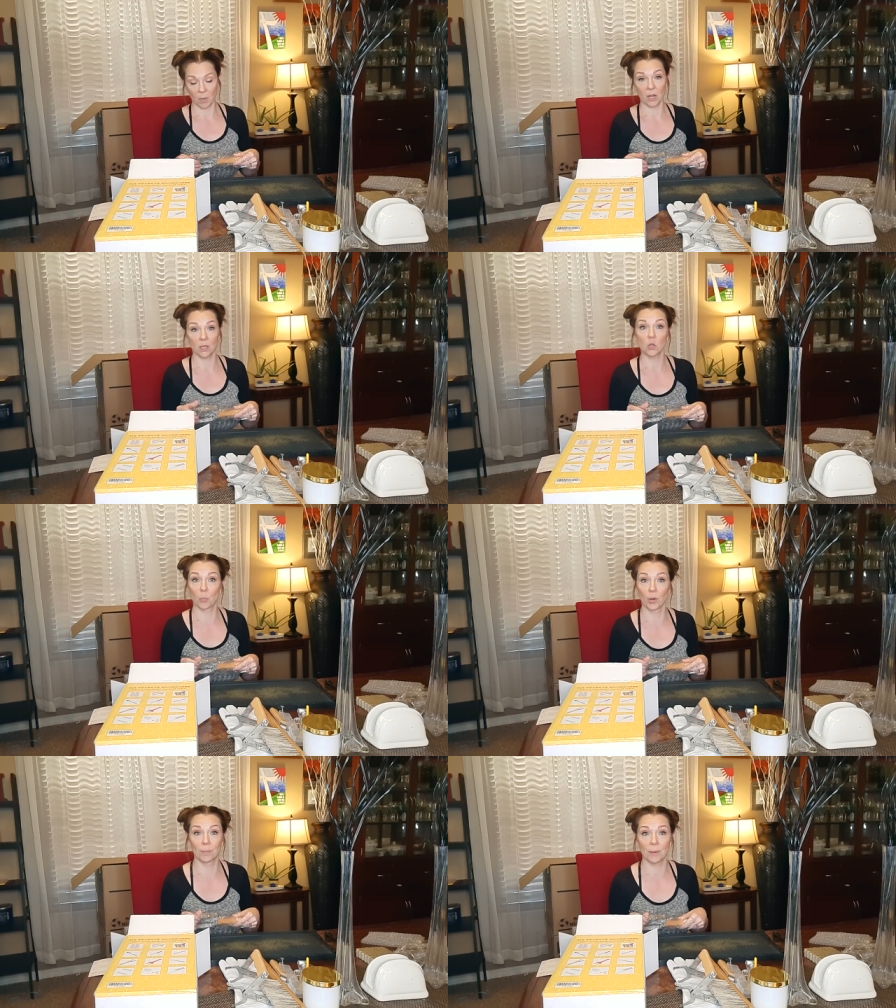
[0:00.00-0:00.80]
apparently
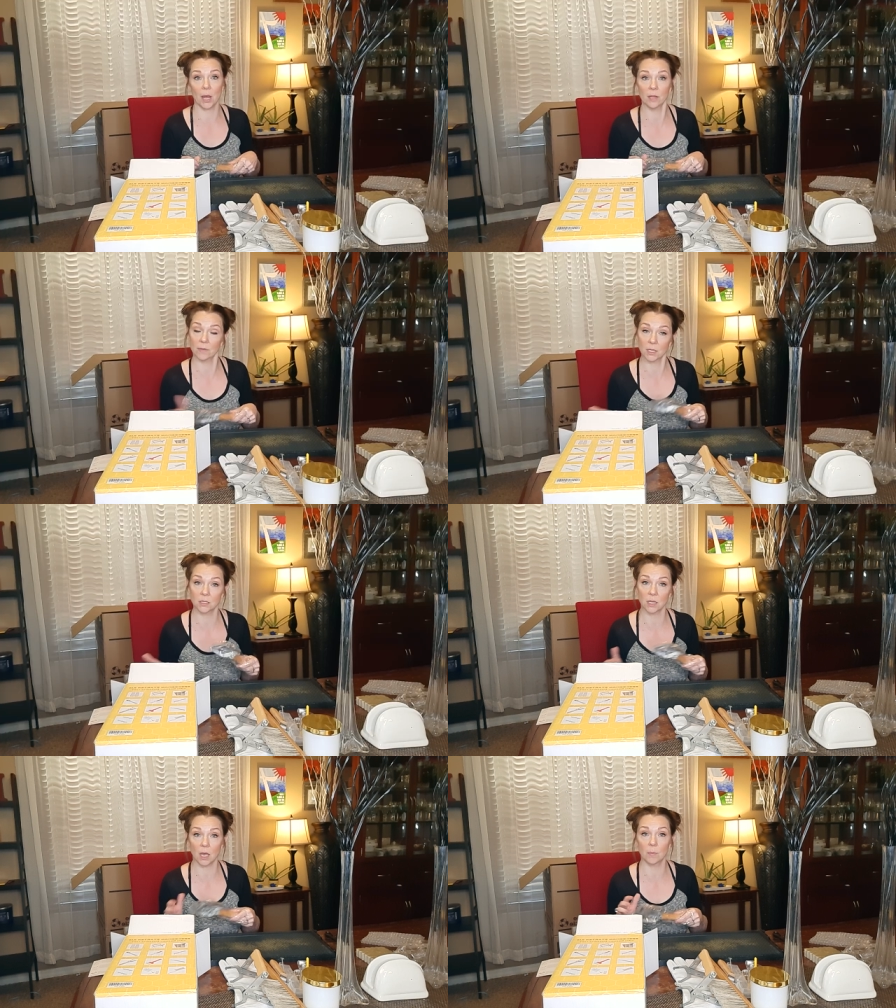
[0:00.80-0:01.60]
they're pretty proud of it
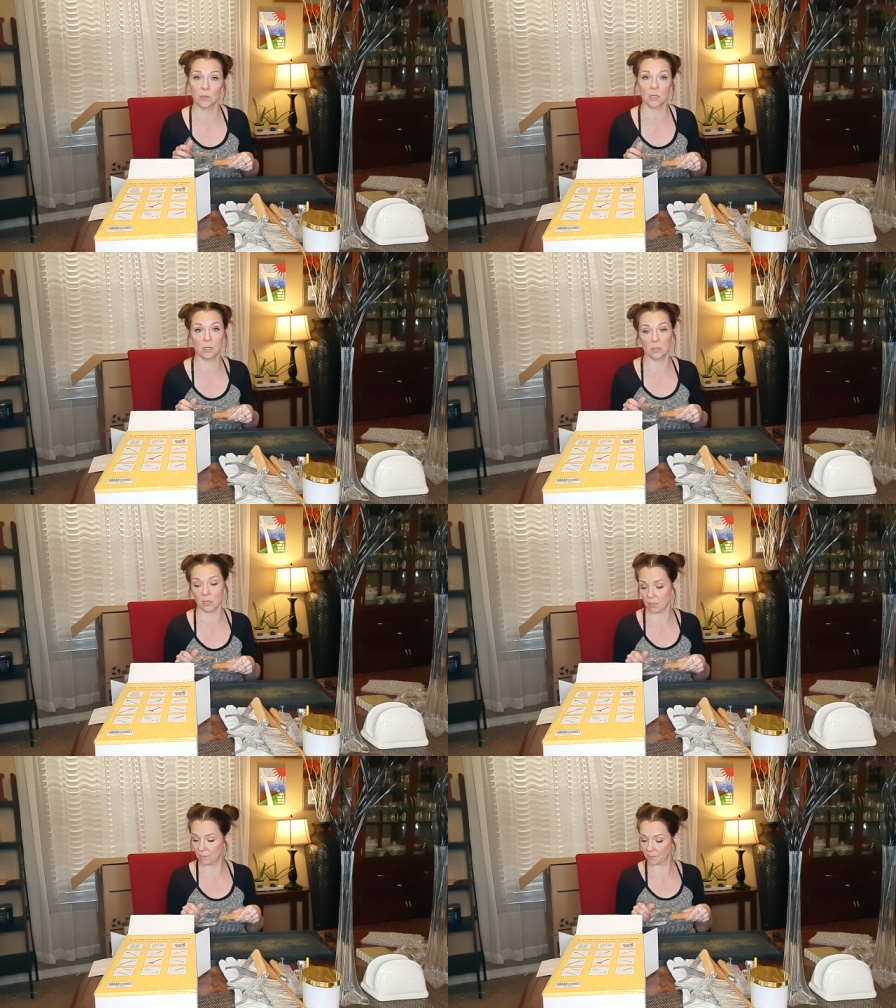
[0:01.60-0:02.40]
because they got to put it in
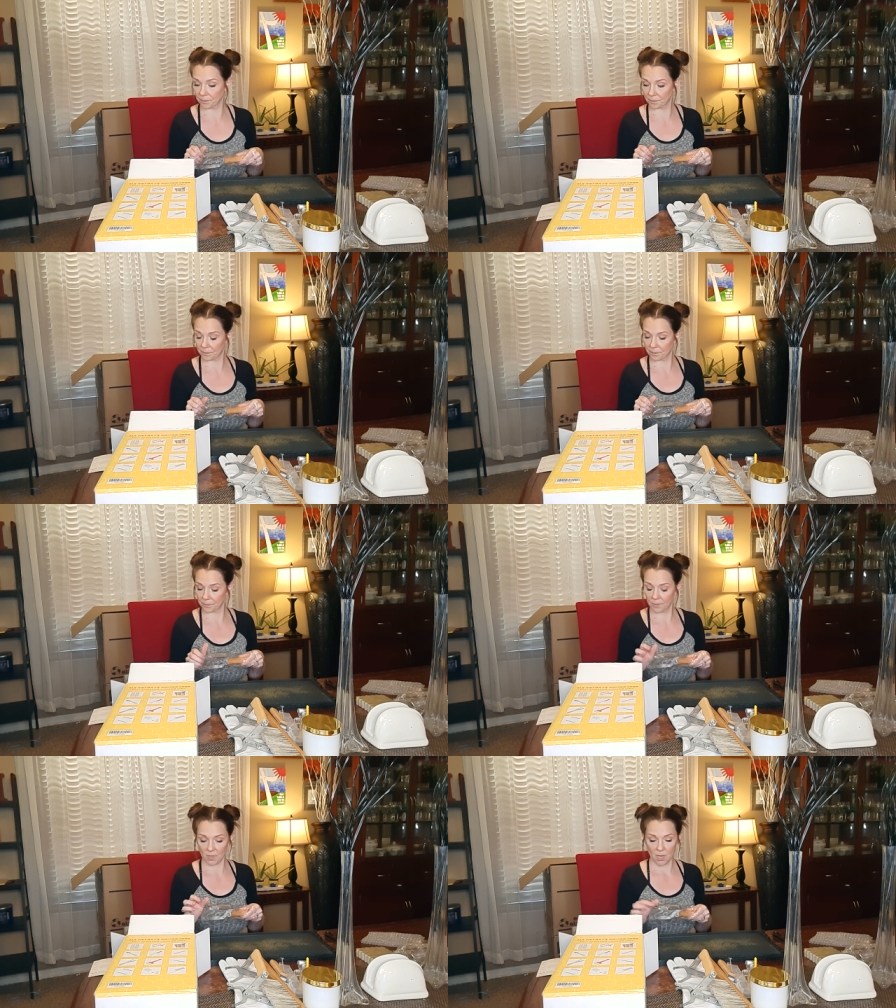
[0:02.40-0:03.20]
the
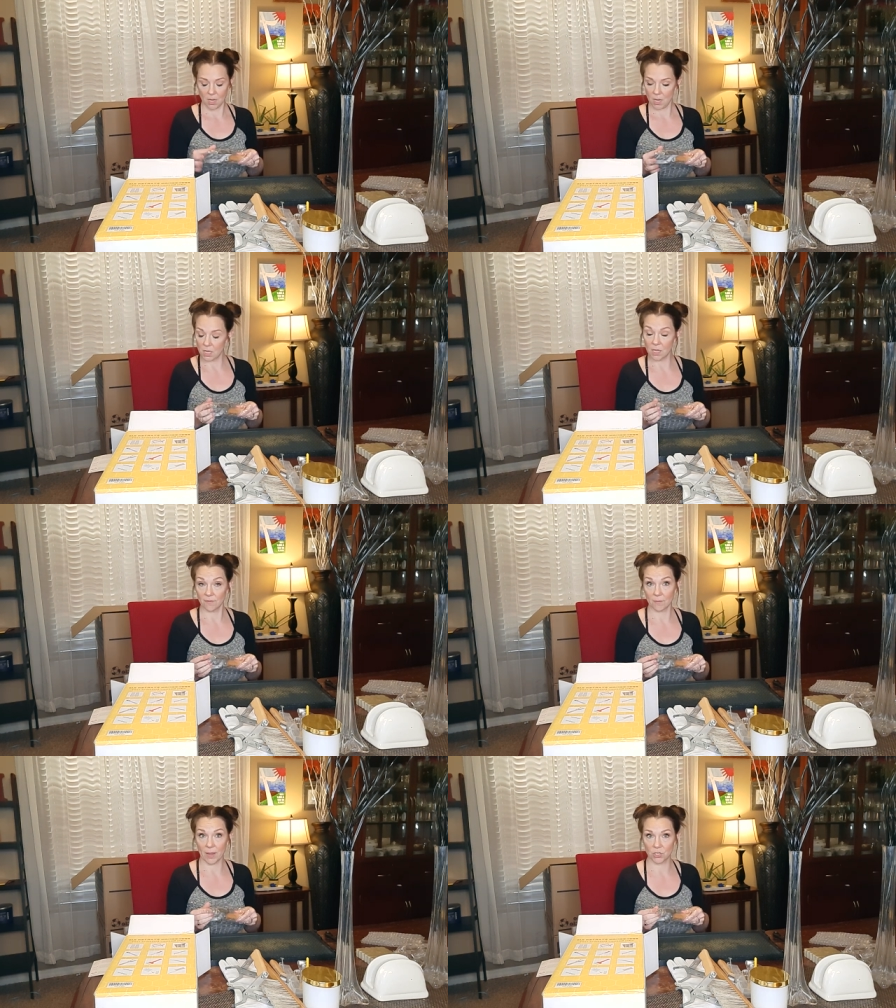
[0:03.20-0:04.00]
in the
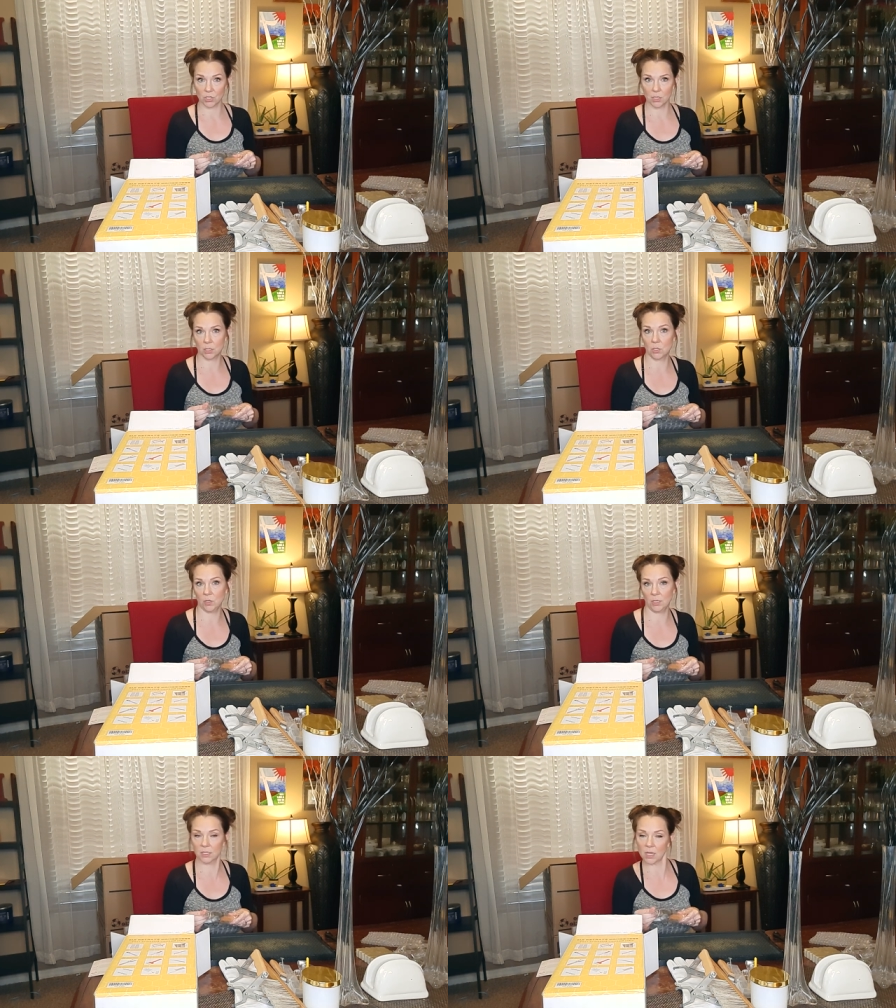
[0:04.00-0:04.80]
information that's
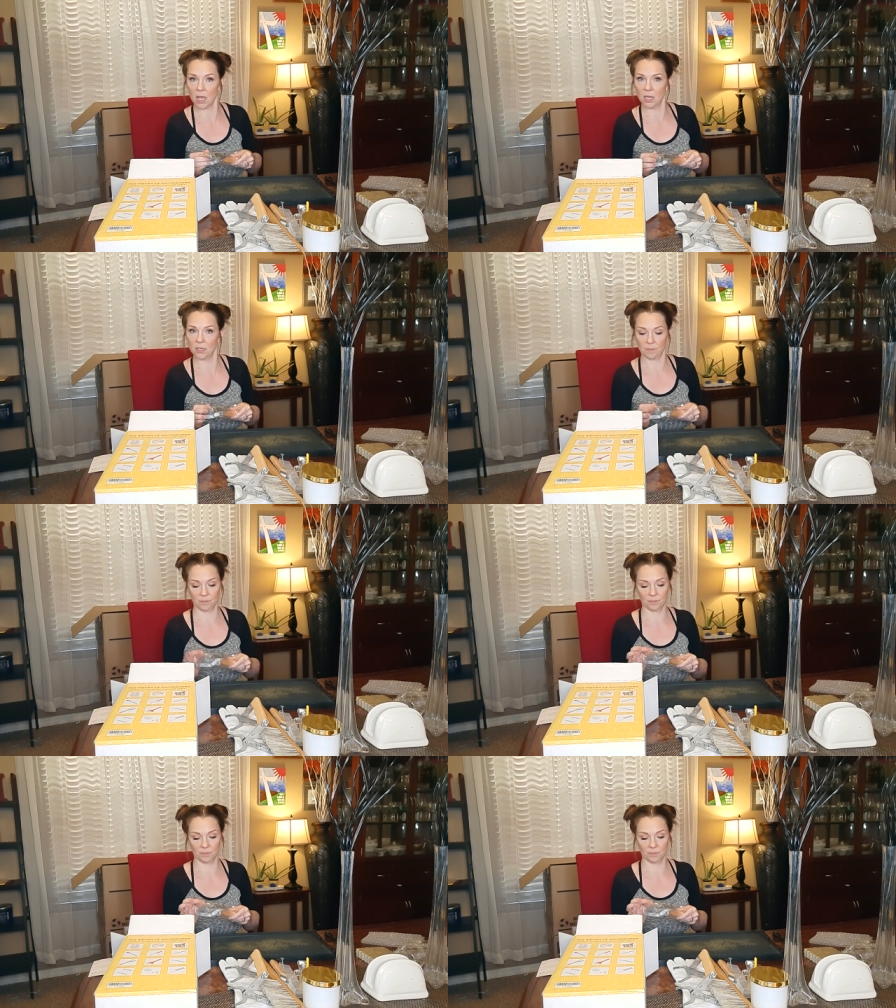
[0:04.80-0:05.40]
newly designed.